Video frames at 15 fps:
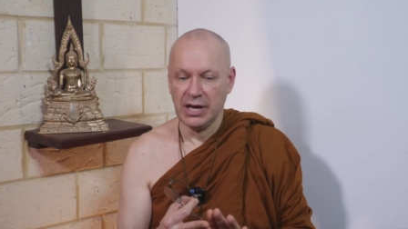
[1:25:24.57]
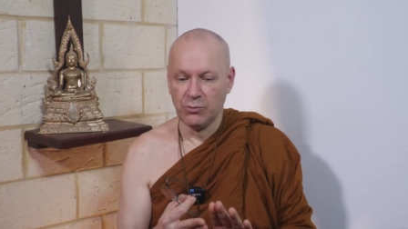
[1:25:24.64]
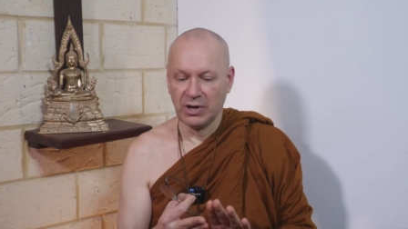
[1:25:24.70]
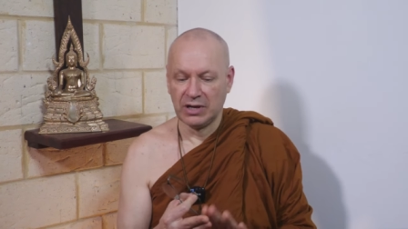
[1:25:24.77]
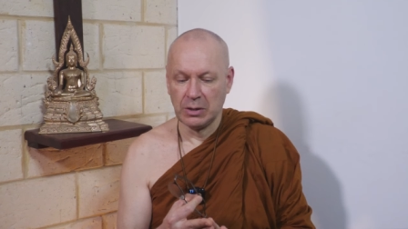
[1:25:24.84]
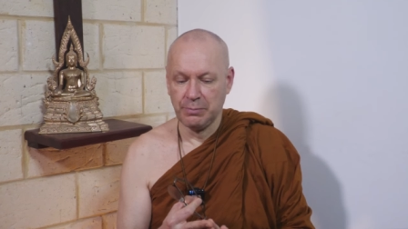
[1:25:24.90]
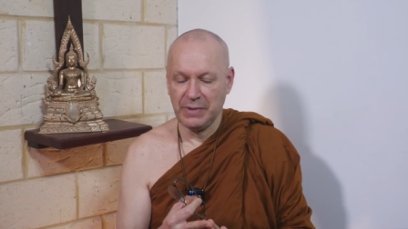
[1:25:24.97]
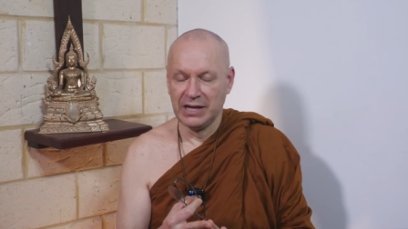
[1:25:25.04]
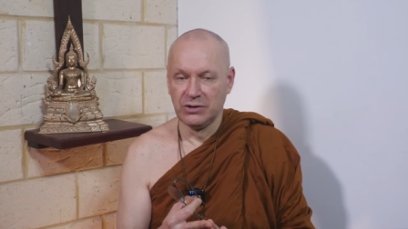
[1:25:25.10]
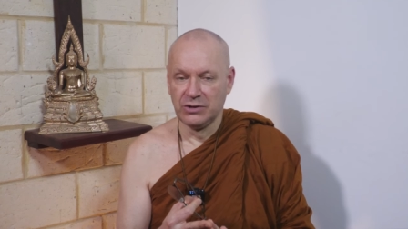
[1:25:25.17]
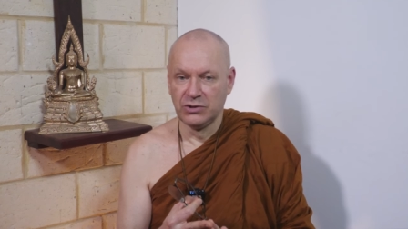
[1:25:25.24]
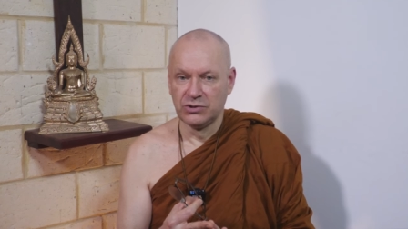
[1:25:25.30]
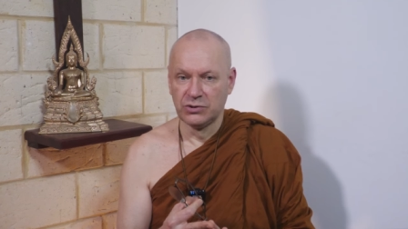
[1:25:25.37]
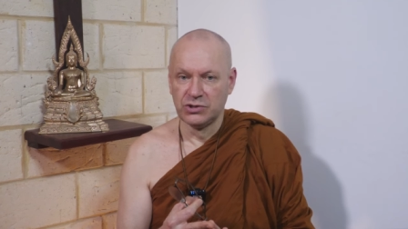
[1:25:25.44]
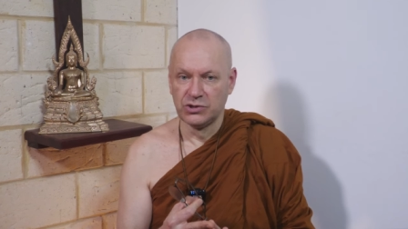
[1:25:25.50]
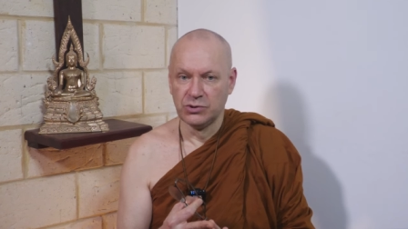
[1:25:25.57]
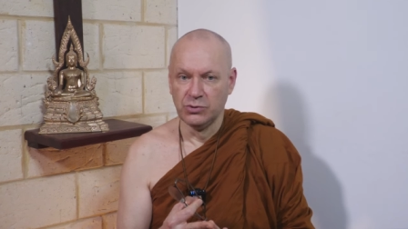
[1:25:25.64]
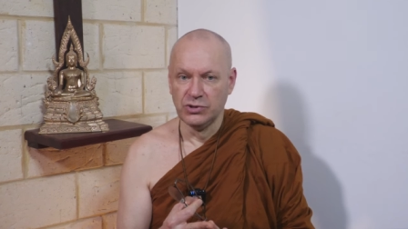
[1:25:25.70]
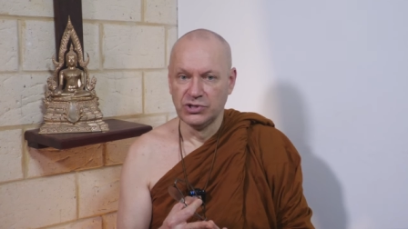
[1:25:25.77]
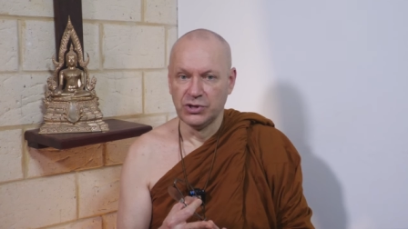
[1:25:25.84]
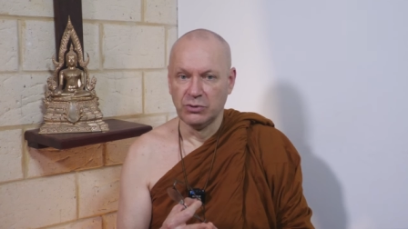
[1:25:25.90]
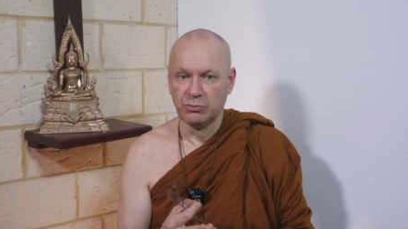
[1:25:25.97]
recommend you to
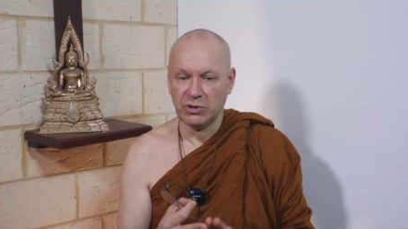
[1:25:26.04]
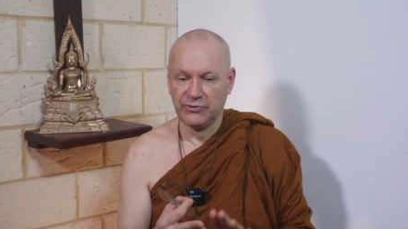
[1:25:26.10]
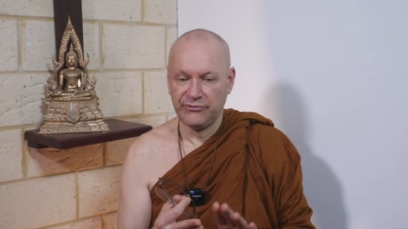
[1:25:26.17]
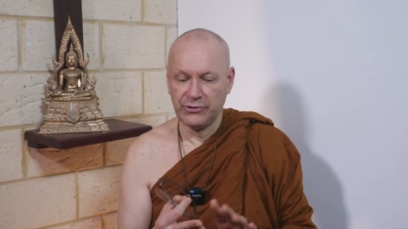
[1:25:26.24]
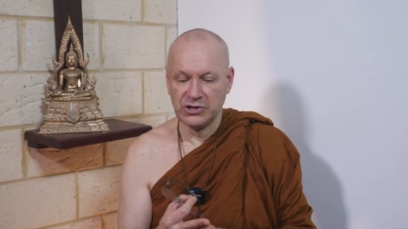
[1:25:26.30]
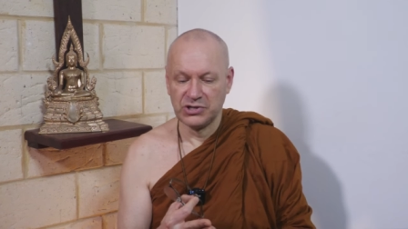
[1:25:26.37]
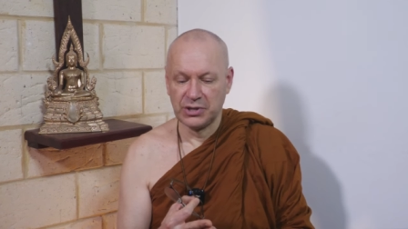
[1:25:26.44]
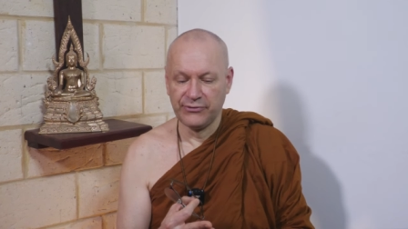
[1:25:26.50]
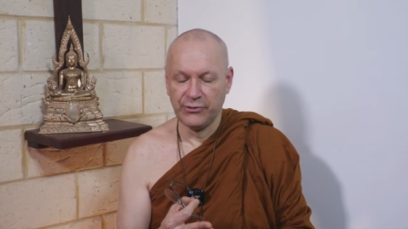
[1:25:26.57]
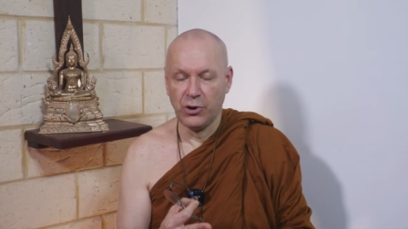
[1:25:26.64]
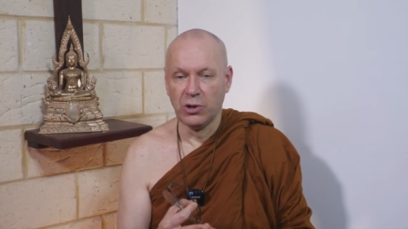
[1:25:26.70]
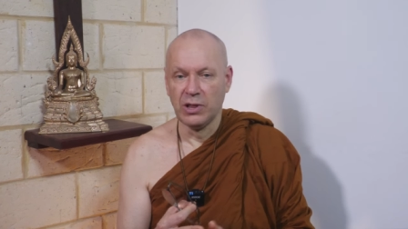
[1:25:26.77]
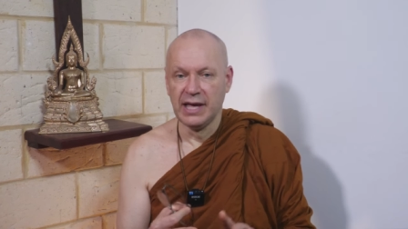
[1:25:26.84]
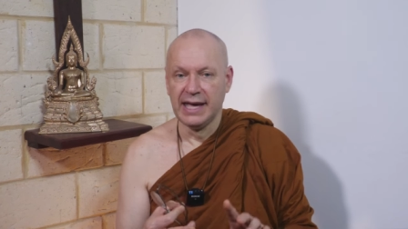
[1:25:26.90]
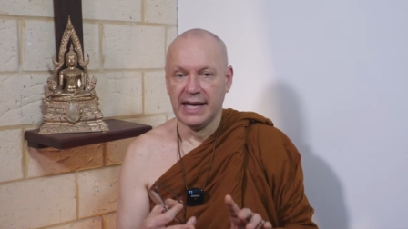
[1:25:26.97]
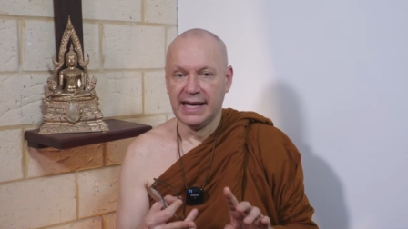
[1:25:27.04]
choose on. Well, first of all,